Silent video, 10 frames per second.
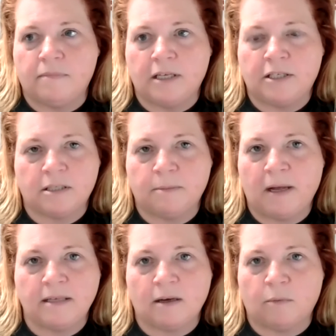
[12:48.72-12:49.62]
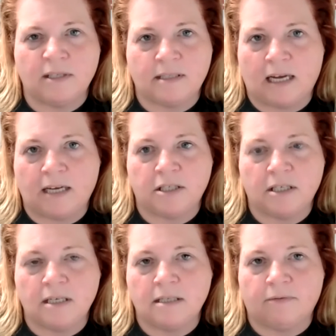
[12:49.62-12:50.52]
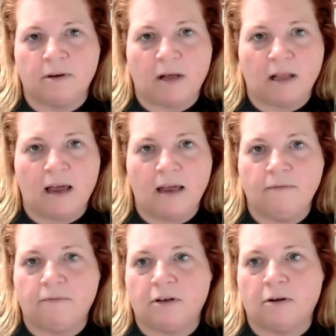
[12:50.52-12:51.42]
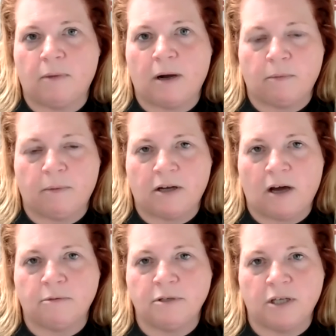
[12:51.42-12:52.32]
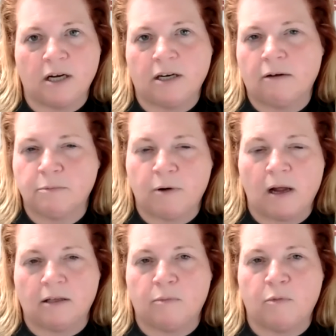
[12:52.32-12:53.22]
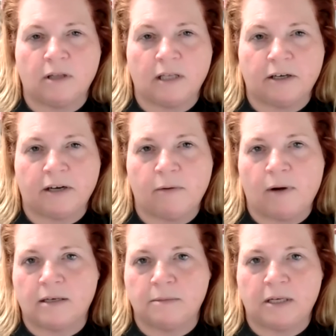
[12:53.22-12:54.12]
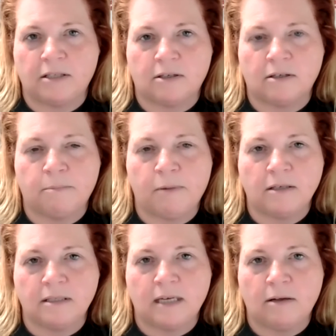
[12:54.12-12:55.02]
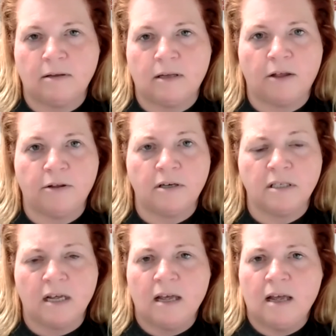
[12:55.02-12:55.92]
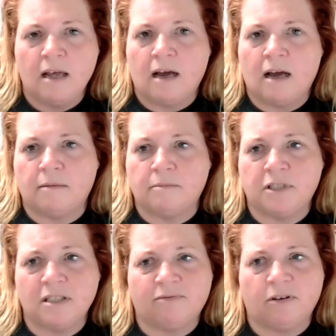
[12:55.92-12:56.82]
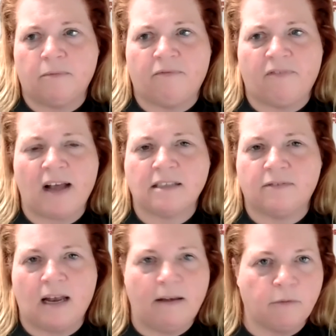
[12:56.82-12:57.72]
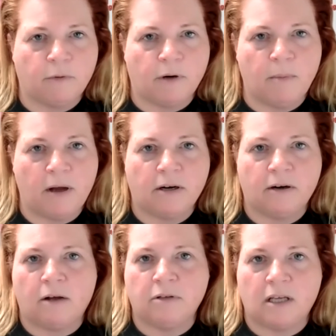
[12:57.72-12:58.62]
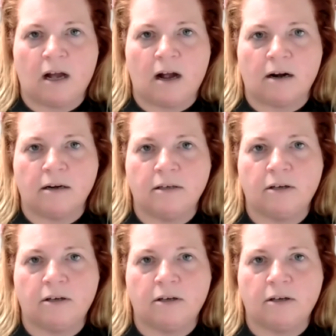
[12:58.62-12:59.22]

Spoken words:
It just depends on what stage it is in my life. When my daughter was younger, I was probably a little more leery, wanted to be in certain parts of town than others, just for the fact of not having to worry about her out in the yard.